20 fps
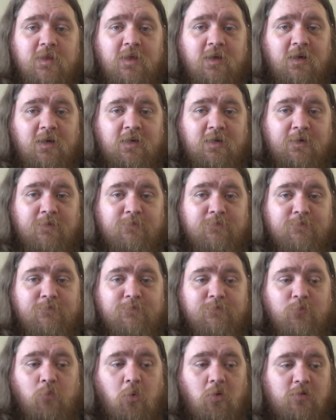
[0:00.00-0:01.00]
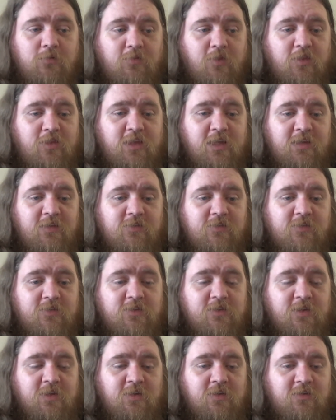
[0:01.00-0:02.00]
One of the things
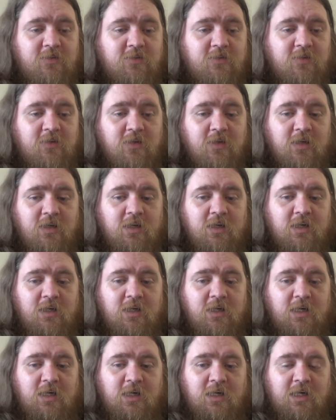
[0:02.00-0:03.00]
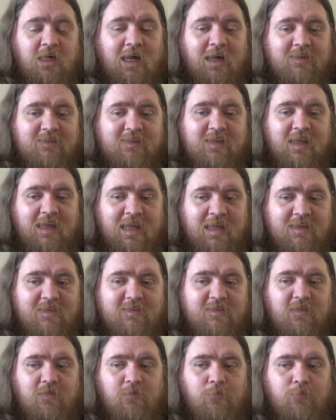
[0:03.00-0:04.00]
that has
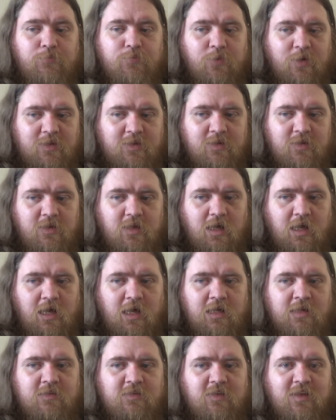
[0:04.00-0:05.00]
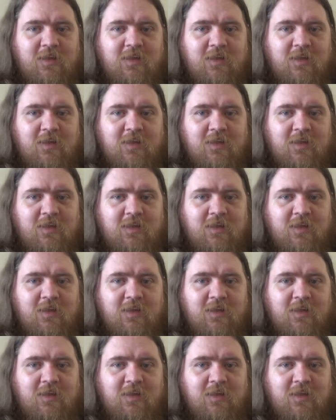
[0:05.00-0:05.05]
hit Britain and